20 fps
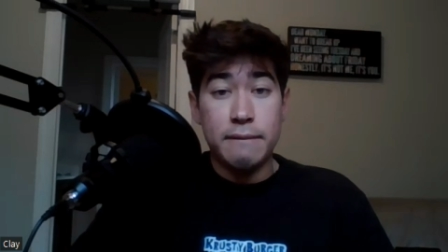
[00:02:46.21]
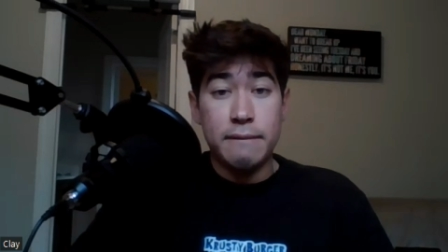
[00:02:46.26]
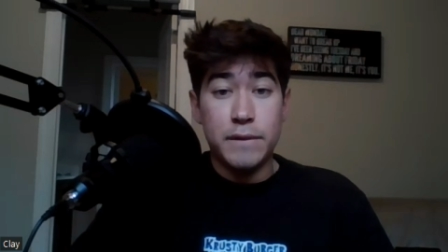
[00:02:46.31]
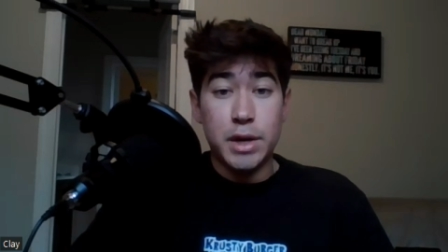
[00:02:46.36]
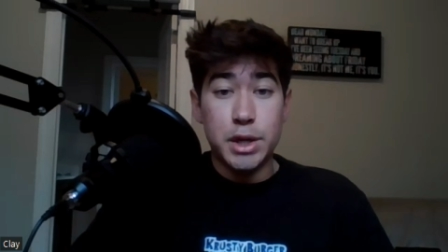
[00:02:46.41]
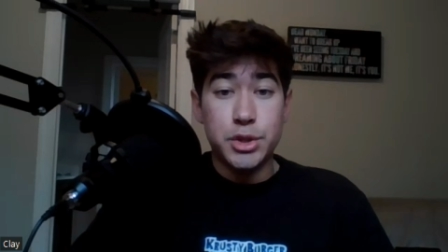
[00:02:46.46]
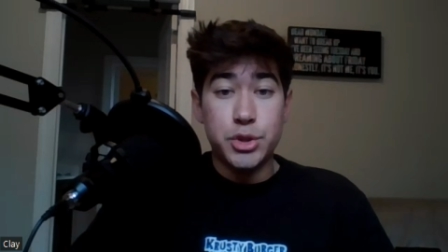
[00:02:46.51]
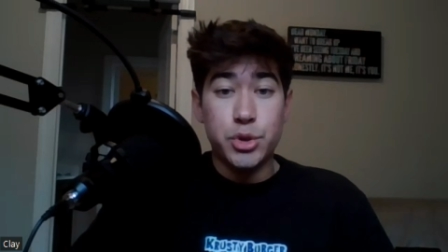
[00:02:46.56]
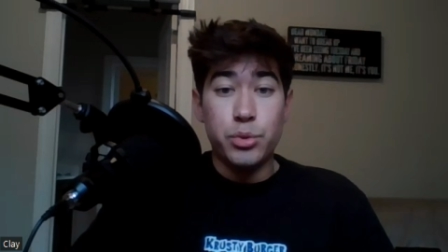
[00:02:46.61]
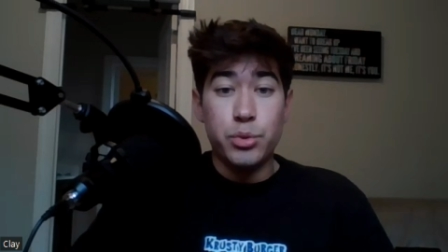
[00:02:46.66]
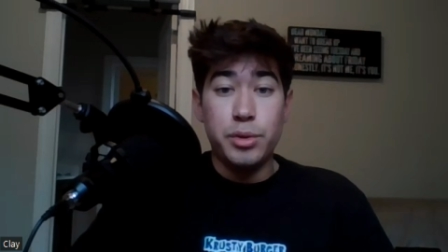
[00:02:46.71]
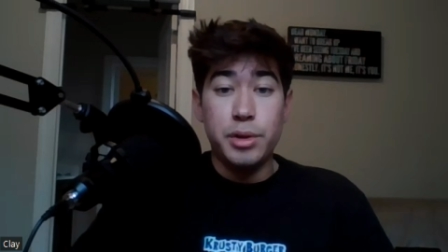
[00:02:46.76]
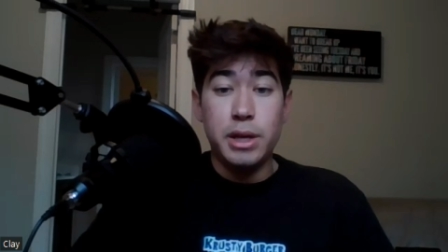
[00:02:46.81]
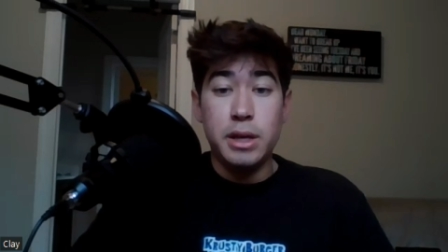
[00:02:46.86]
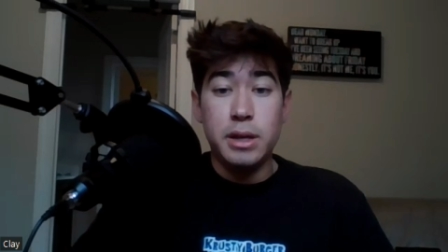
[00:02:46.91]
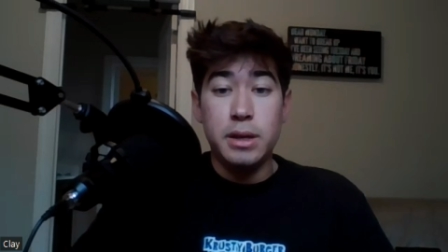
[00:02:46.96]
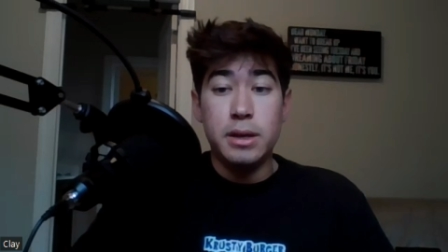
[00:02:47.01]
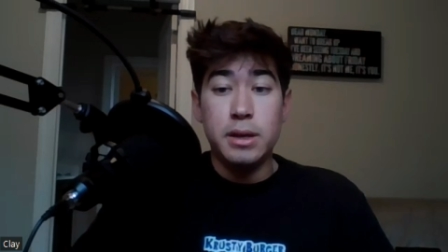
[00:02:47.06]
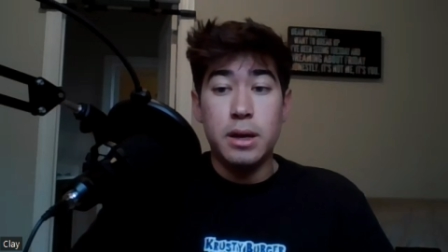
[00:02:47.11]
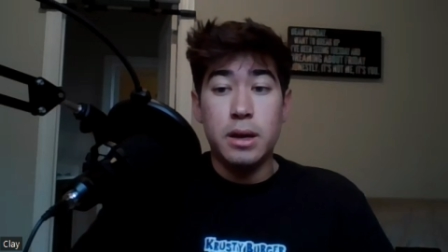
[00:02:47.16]

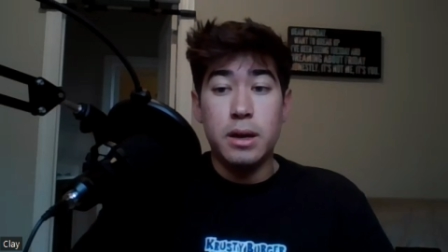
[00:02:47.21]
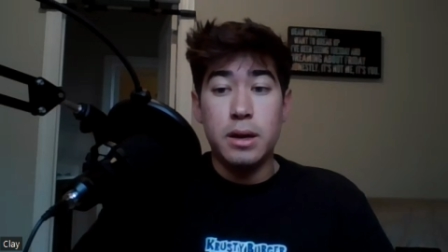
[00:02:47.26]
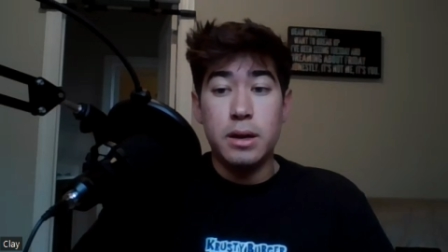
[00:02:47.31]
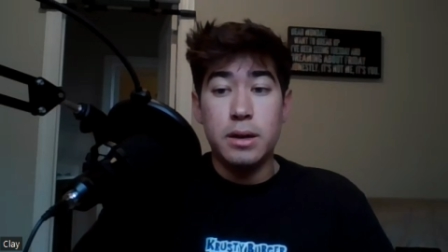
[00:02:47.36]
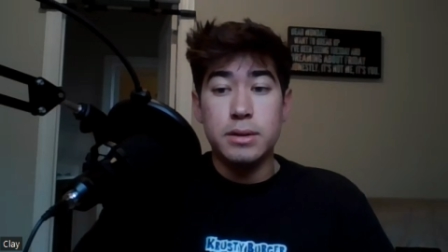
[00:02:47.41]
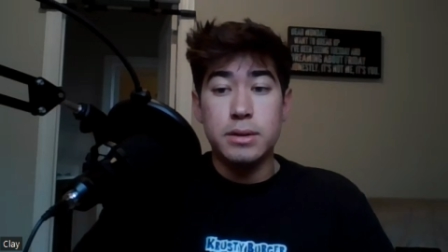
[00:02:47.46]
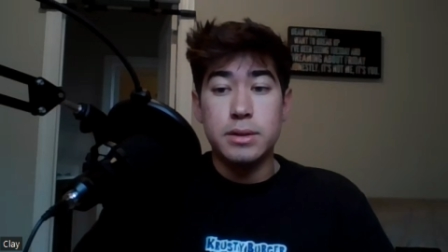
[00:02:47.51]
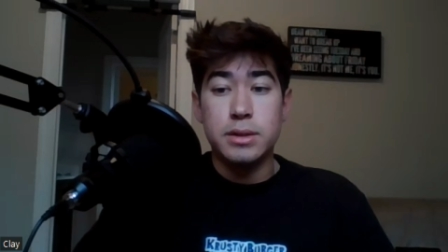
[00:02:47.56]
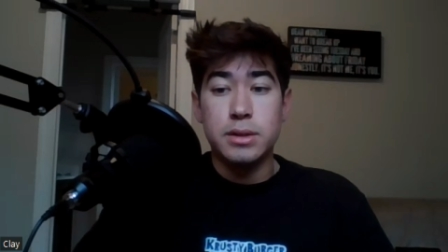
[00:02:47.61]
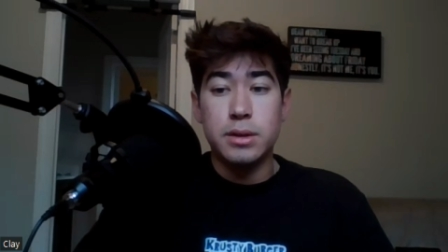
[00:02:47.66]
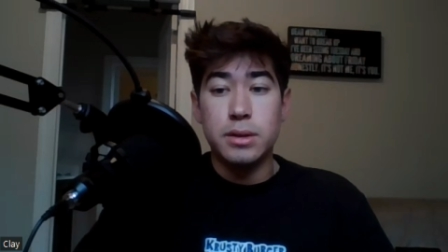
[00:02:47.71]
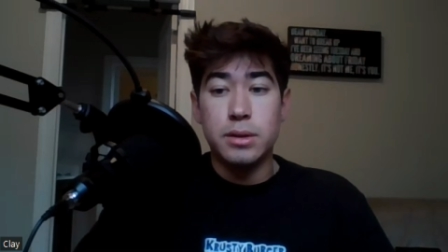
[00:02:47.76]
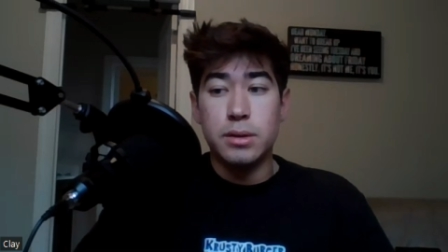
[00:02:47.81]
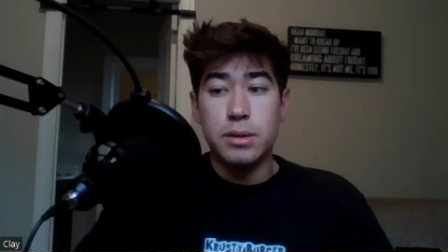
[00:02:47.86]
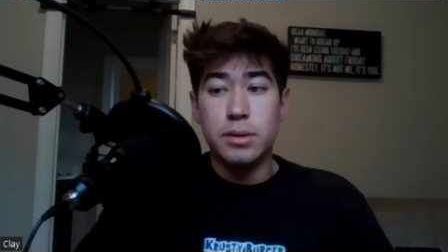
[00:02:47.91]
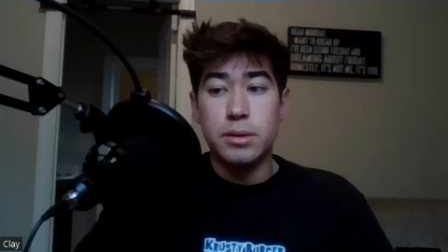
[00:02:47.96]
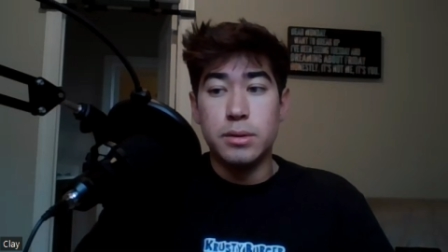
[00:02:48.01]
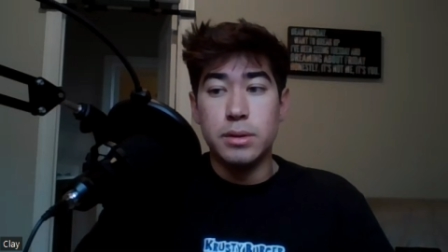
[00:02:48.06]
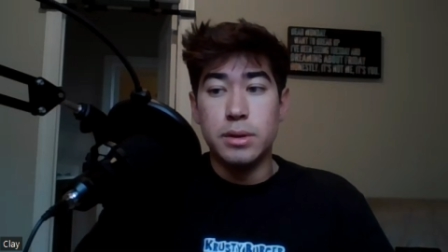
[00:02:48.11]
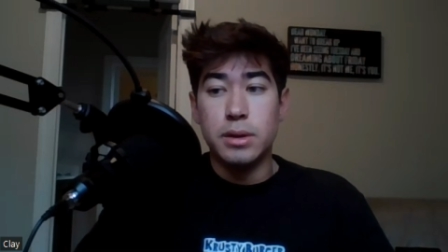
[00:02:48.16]
virtually
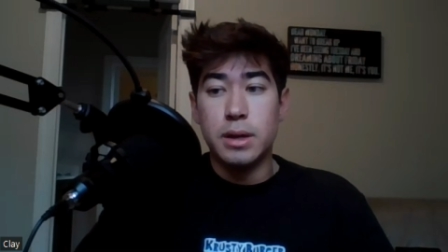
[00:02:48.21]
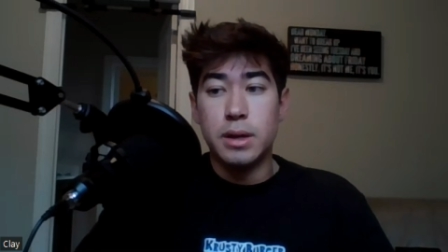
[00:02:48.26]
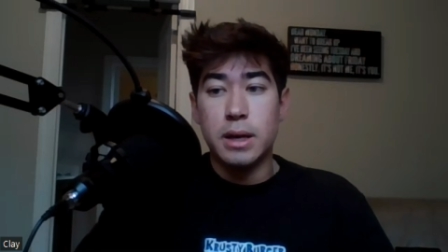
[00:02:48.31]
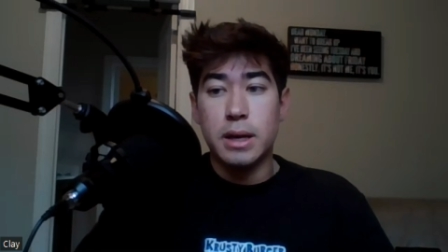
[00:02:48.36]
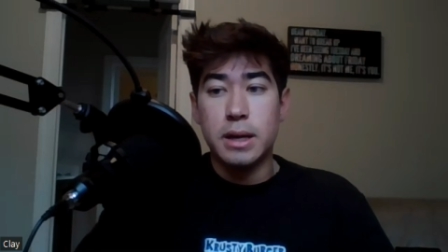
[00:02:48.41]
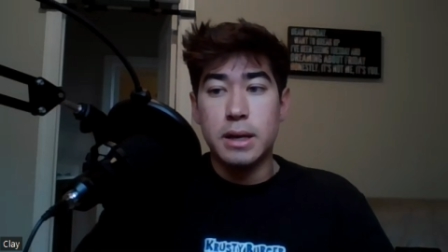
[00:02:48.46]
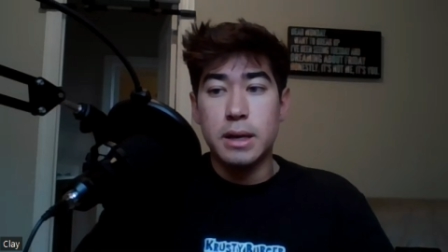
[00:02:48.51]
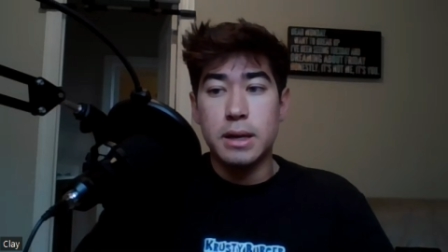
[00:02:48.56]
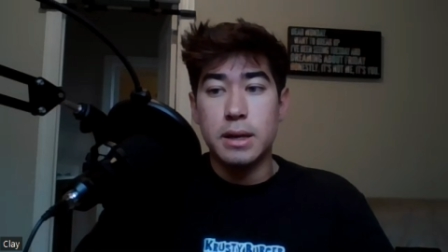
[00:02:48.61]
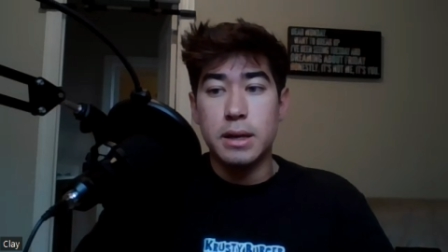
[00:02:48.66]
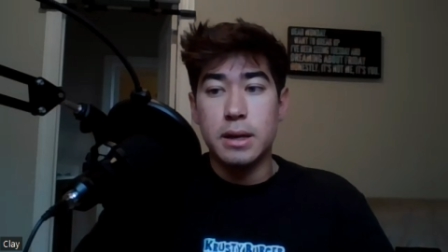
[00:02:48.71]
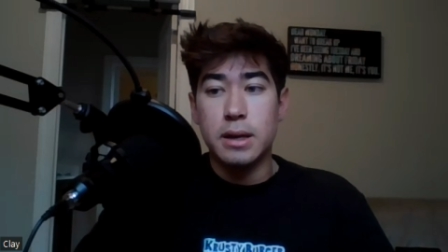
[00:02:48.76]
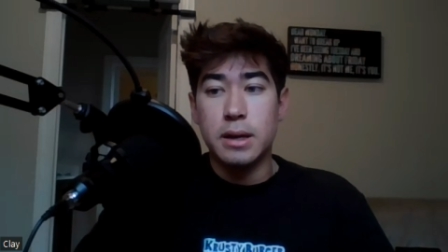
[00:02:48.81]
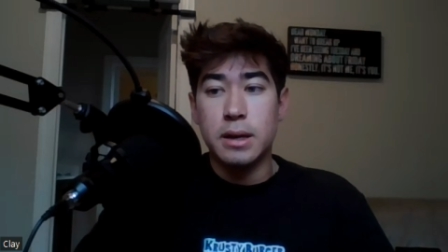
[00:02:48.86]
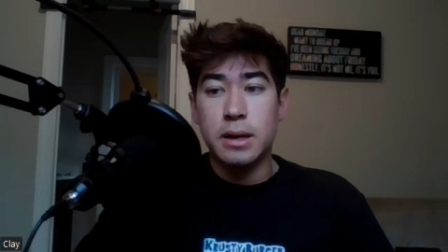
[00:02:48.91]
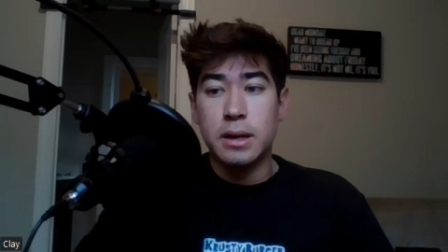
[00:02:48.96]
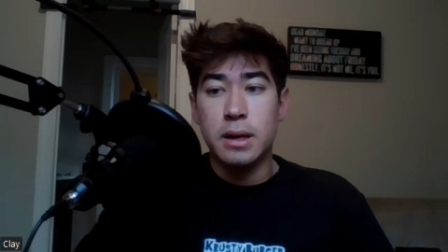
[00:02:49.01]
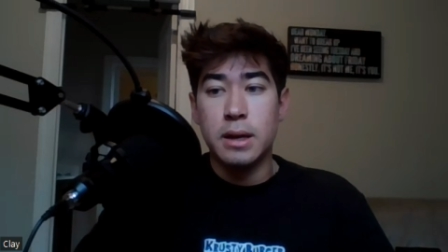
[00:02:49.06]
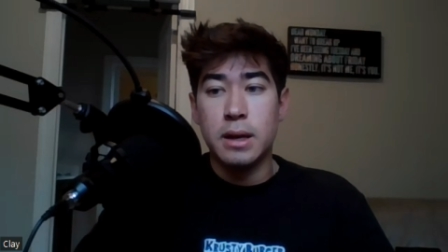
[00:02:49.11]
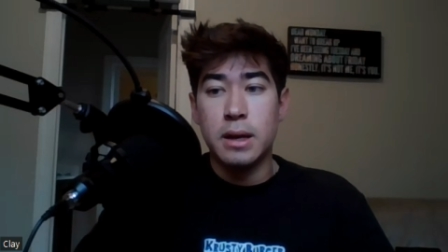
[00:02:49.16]
so you're not gonna